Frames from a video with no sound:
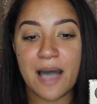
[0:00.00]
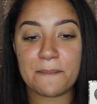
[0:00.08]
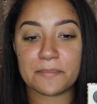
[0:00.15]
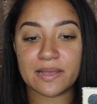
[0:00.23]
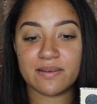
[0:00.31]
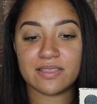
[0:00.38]

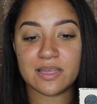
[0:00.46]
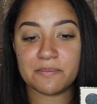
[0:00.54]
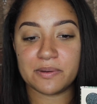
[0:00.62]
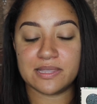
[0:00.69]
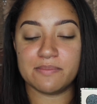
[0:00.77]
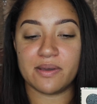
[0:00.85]
play with them,
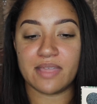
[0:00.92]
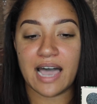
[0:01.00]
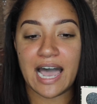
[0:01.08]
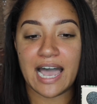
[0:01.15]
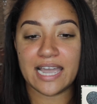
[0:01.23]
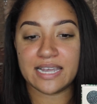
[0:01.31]
put them on
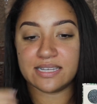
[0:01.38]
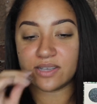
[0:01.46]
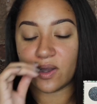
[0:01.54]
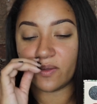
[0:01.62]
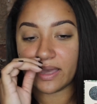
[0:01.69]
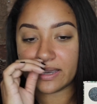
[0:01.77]
the eyes,
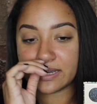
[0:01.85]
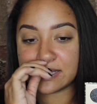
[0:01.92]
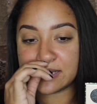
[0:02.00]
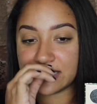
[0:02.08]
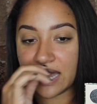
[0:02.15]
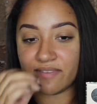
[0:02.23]
all that
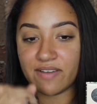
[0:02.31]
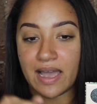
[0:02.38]
good stuff.